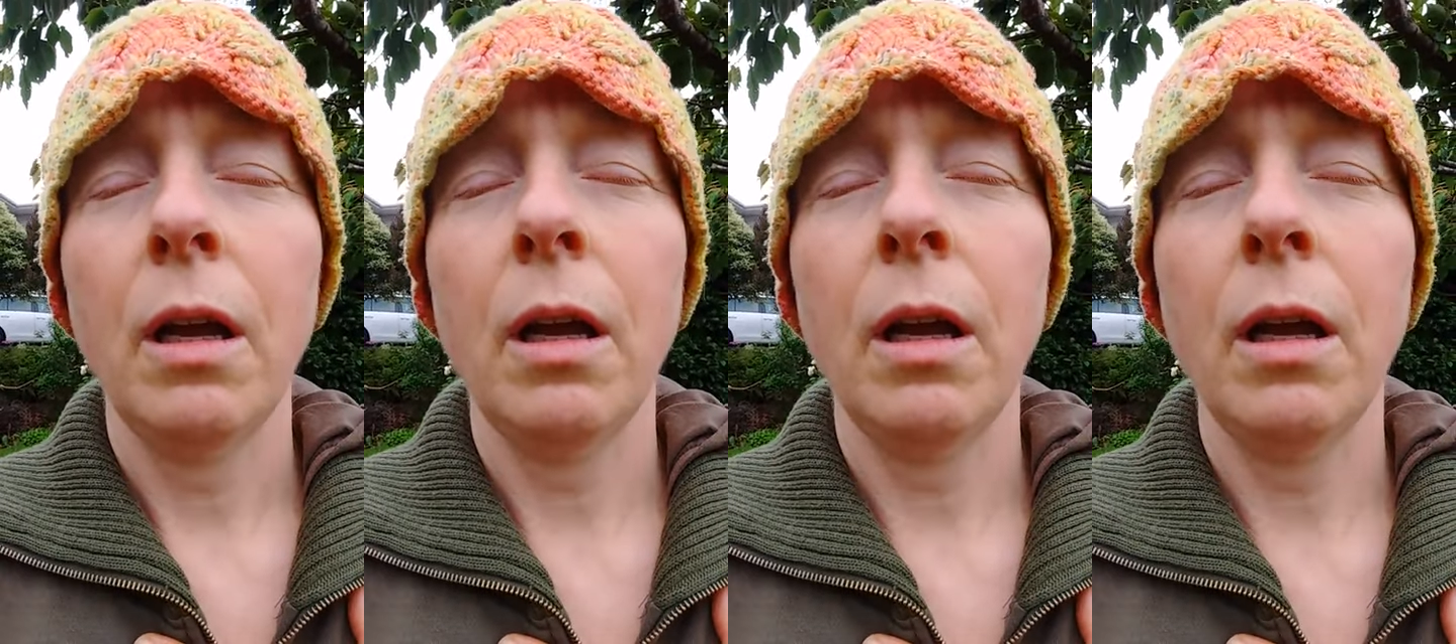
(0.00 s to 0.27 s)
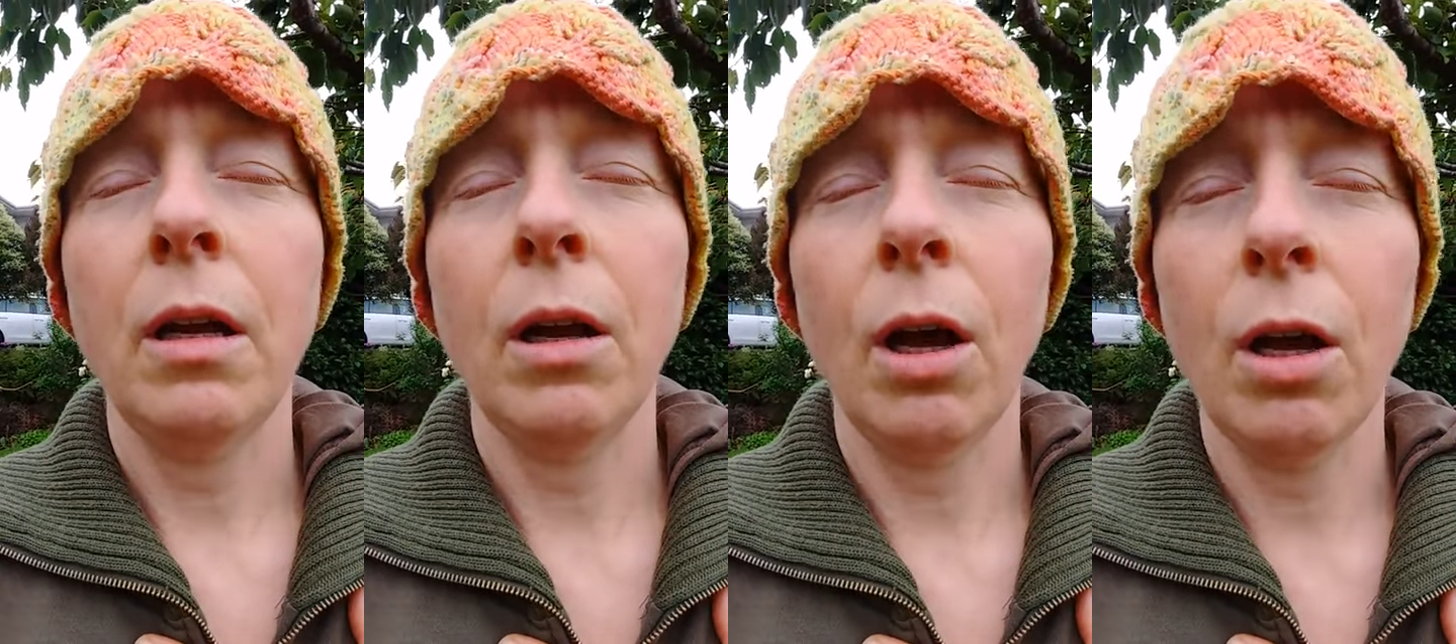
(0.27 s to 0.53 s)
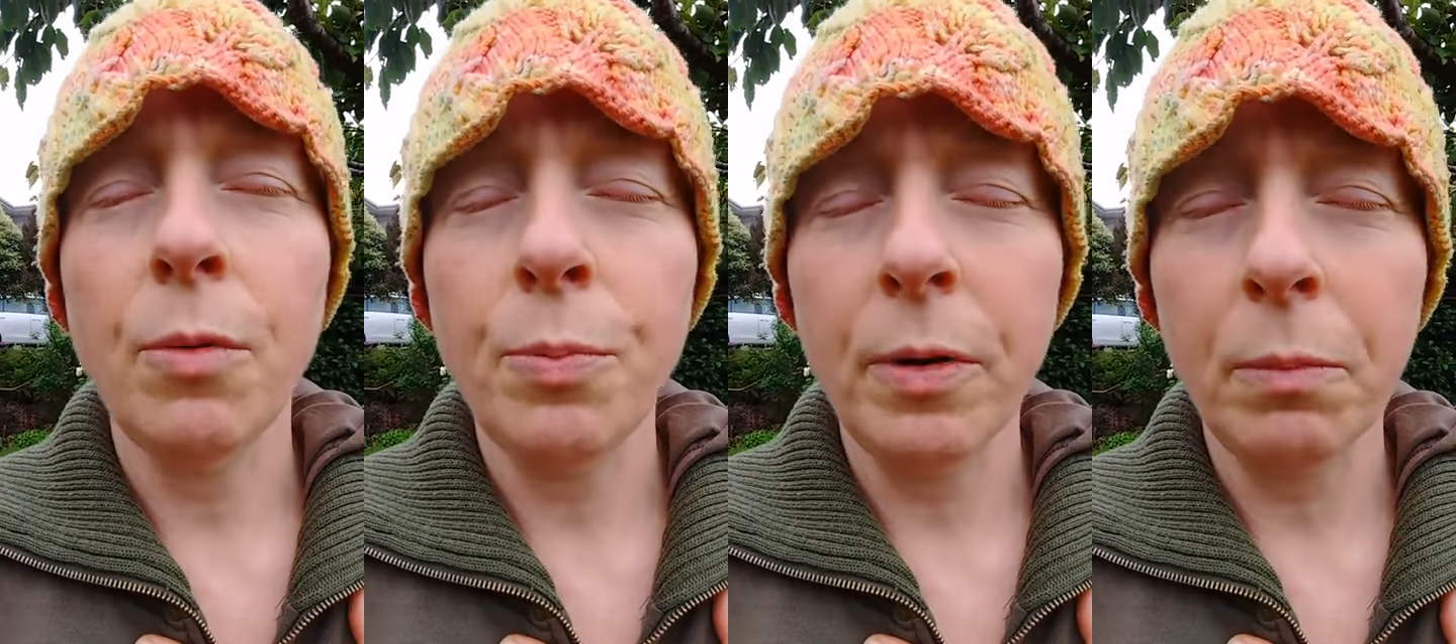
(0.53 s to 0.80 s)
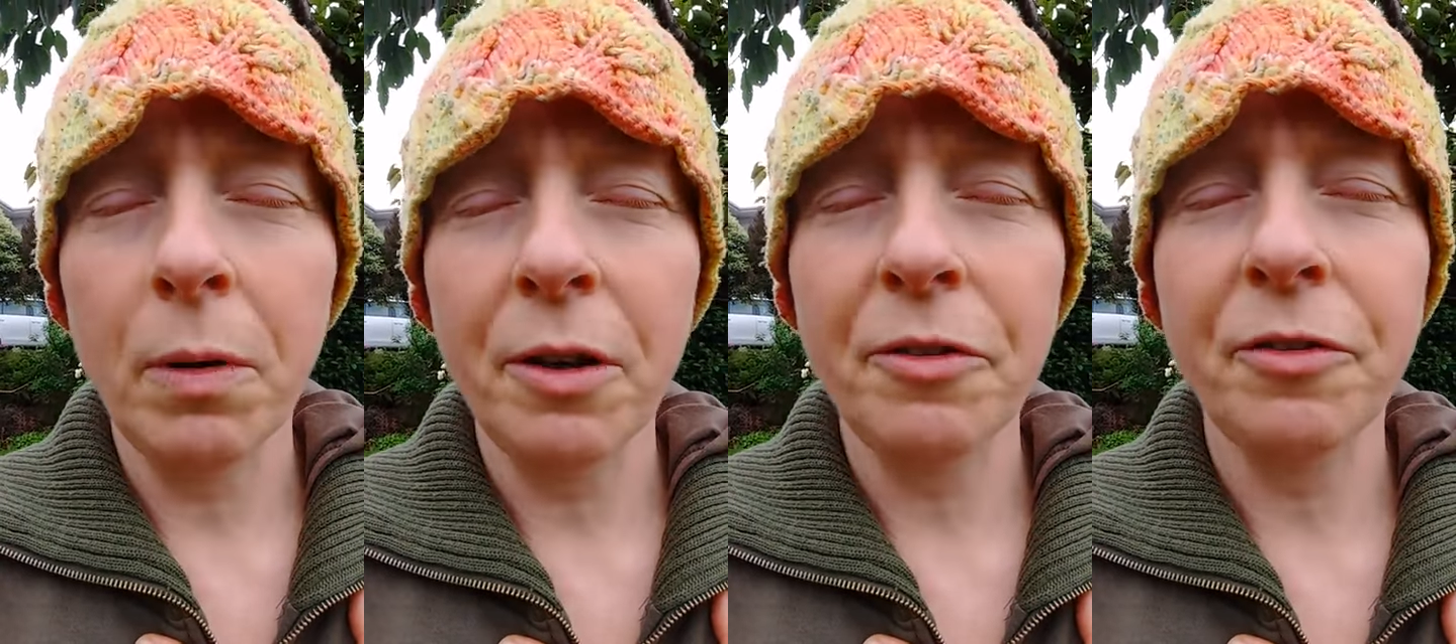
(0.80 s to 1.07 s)
and
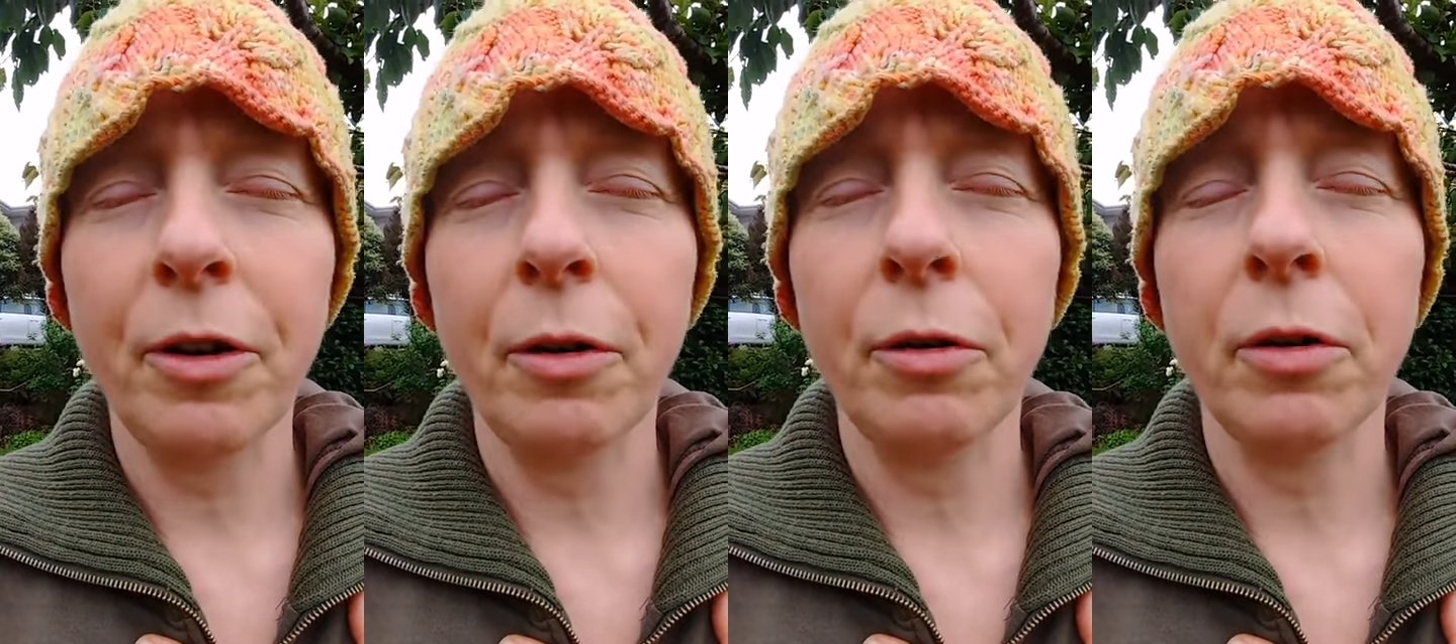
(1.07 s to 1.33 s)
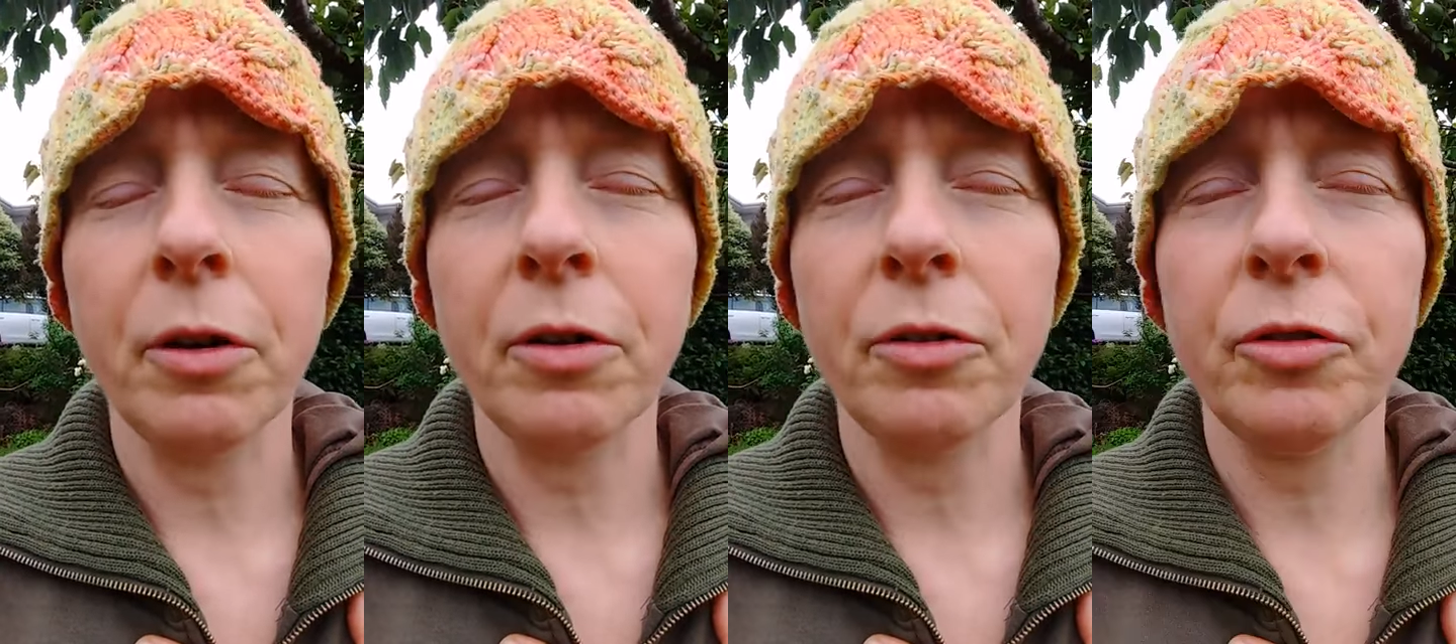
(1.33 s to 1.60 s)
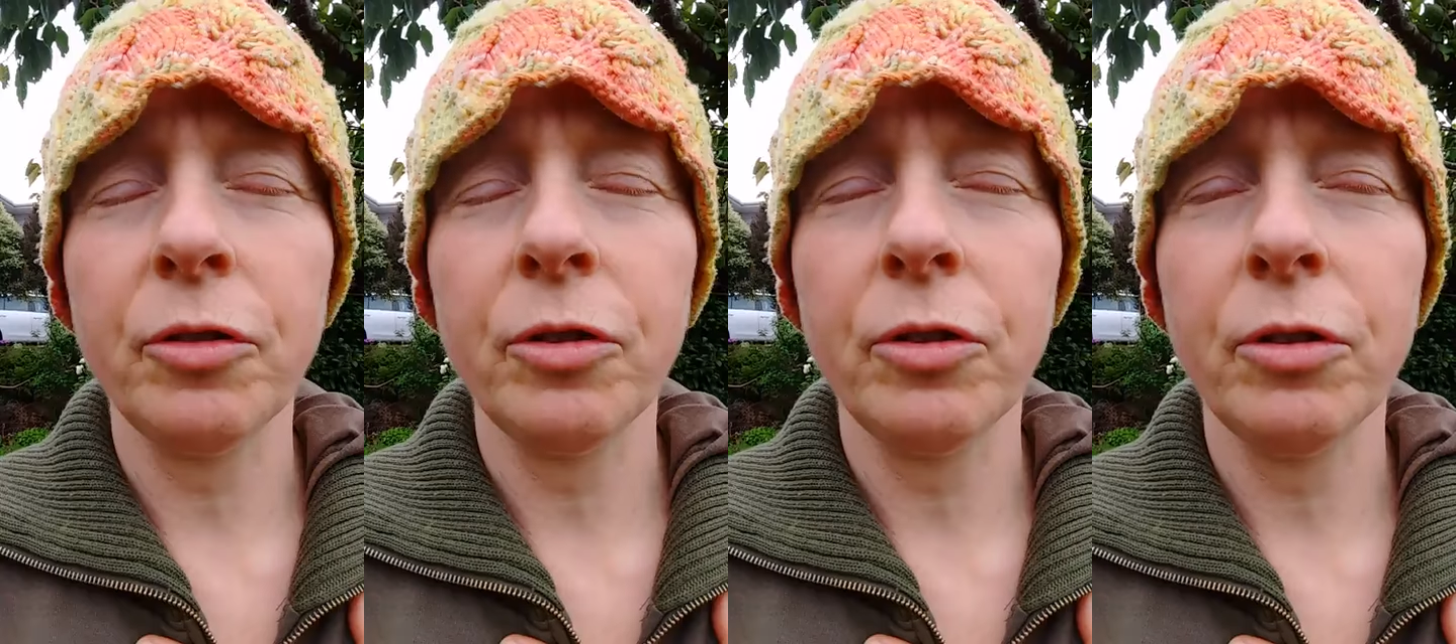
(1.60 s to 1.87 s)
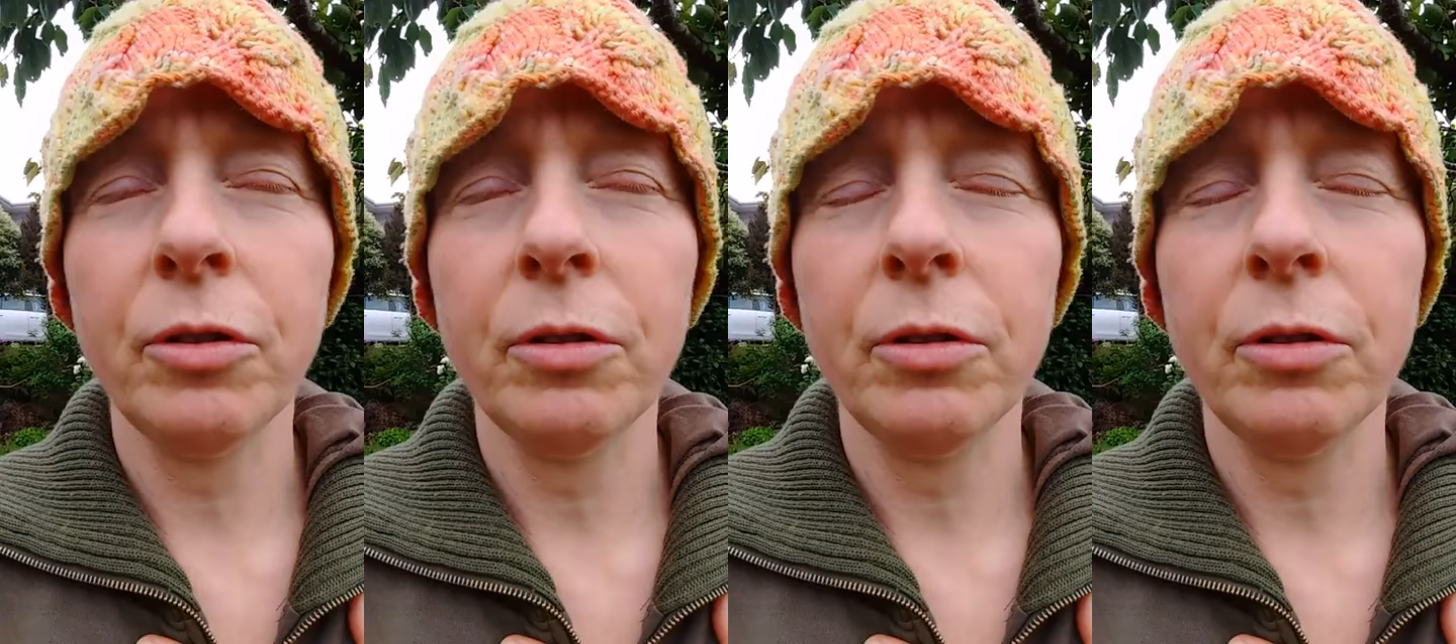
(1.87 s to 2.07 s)
open my focus,